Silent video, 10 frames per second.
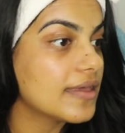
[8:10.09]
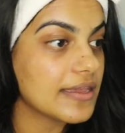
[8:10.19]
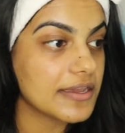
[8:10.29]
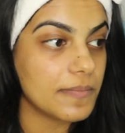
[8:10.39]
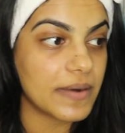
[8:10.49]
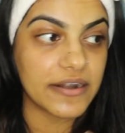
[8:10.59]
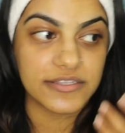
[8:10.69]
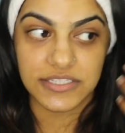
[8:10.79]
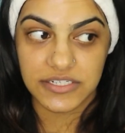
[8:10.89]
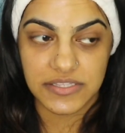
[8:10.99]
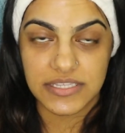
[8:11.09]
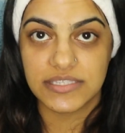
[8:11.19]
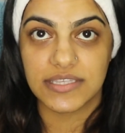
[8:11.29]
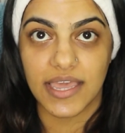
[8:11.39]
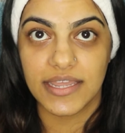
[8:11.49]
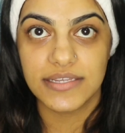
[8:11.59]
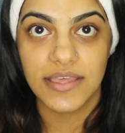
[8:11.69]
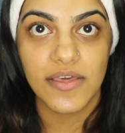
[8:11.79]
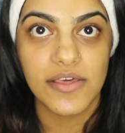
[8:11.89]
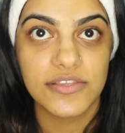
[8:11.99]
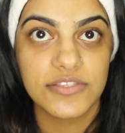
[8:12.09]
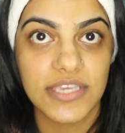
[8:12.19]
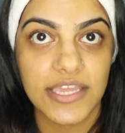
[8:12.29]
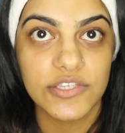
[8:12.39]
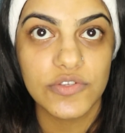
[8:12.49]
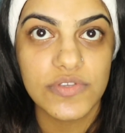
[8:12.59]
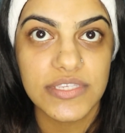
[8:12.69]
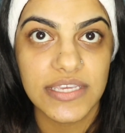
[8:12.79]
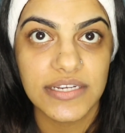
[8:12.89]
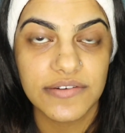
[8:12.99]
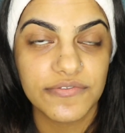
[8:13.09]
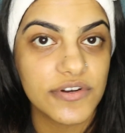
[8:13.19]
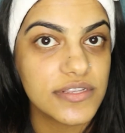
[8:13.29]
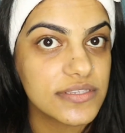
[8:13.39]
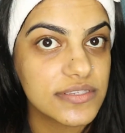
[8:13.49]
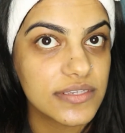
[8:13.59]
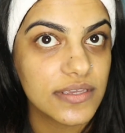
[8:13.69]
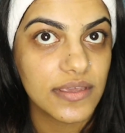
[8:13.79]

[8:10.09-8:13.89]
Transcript: in comparison to this side. So can you see a difference?